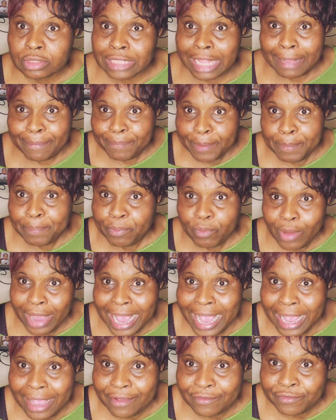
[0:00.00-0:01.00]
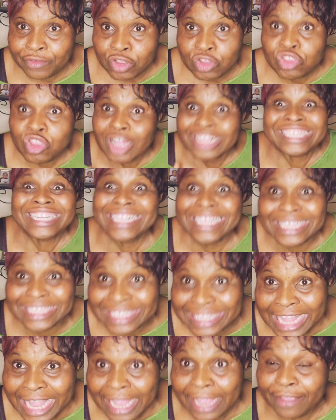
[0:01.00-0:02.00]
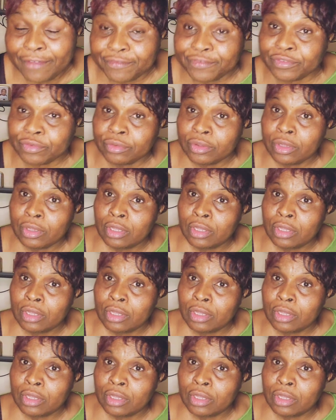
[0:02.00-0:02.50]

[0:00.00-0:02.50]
that people have, nothing is left.